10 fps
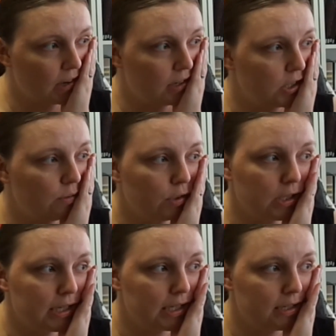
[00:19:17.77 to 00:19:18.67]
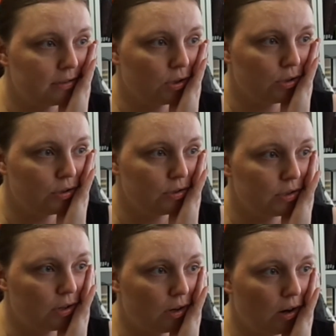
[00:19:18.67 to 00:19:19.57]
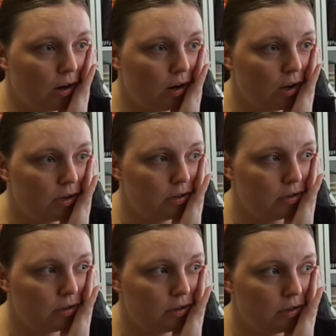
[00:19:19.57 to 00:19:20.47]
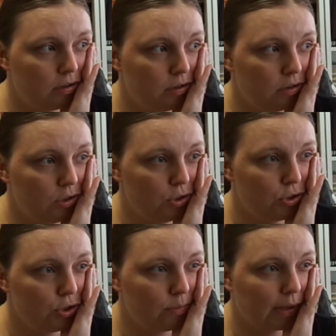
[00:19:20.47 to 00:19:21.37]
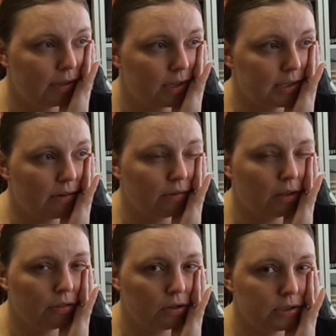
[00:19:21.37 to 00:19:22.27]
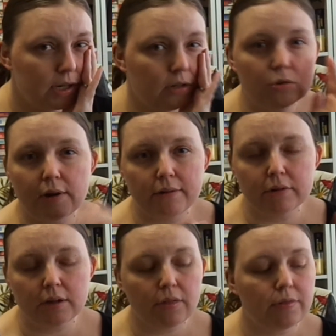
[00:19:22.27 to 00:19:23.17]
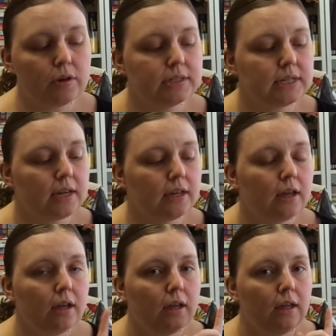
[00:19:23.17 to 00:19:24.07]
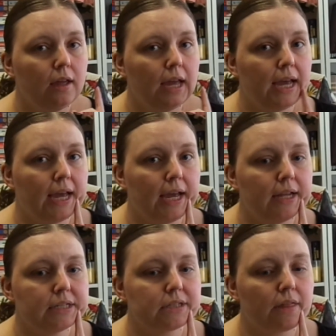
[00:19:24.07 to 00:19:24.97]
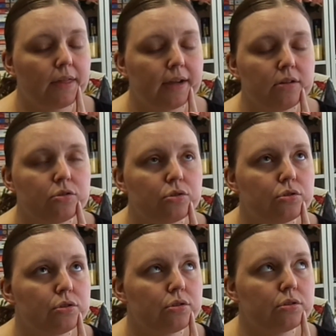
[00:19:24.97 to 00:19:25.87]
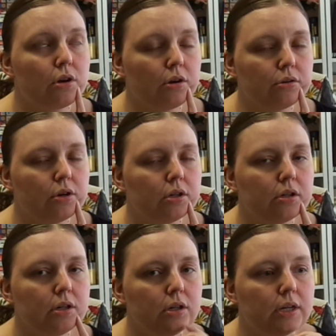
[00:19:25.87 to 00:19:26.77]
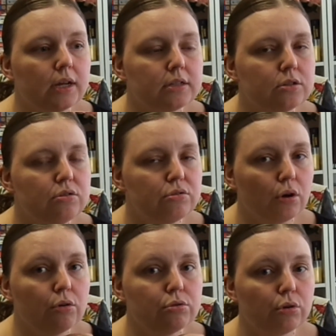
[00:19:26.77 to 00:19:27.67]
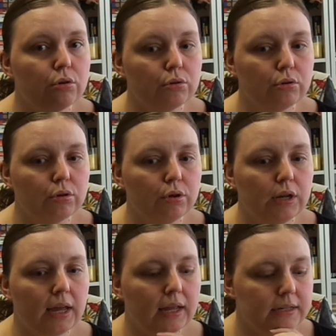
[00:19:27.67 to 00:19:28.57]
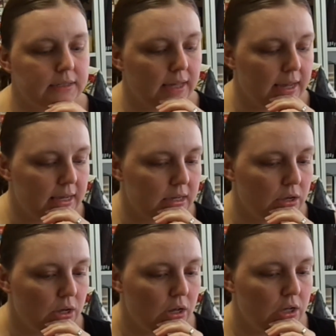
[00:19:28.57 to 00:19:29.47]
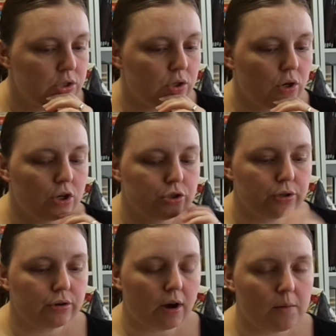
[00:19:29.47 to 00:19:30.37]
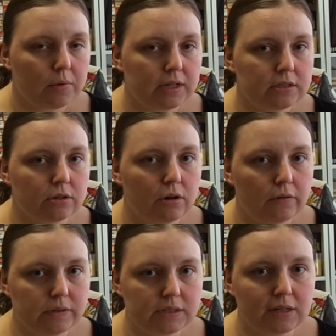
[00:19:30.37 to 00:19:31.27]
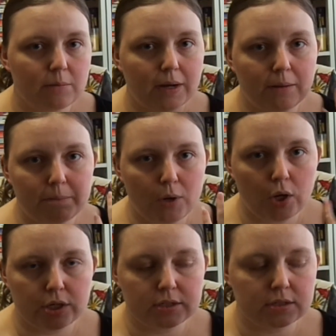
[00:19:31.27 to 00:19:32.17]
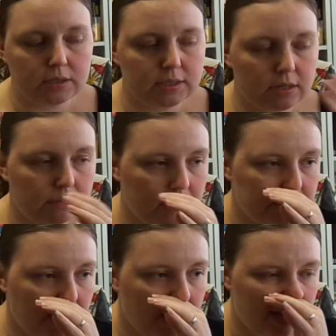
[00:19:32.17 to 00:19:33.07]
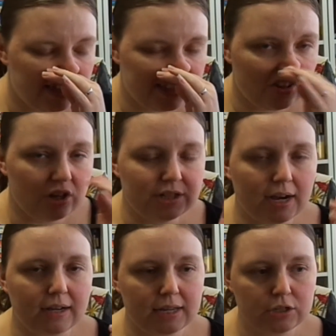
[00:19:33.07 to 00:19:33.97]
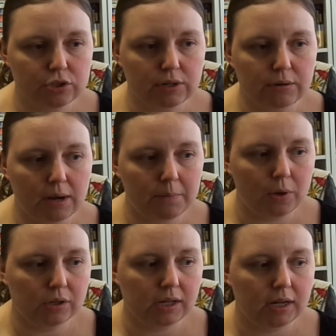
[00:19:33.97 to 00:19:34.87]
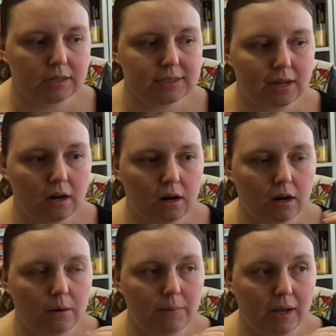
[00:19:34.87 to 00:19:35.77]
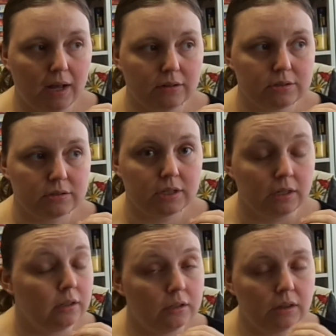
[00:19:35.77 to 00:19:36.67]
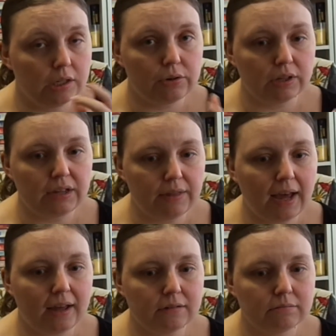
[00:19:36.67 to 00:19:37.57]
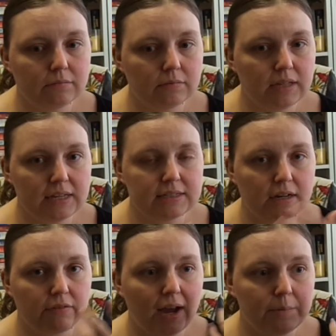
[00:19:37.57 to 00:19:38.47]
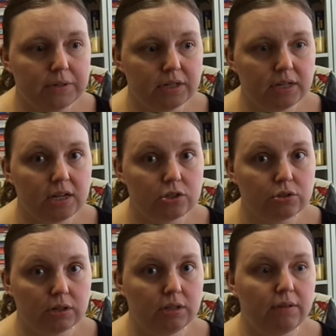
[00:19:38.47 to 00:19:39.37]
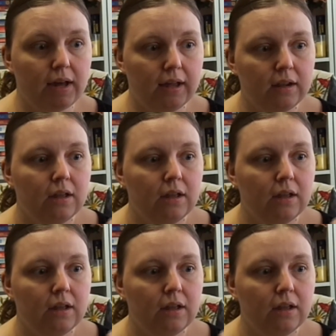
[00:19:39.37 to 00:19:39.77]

She releases those on YouTube, I think it's every Thursday or every other Thursday. And they are so good. So good. And, like, so her true crime ones are obviously about murders and stuff like that, and then her dark history podcasts are about literally that, things that have happened in history that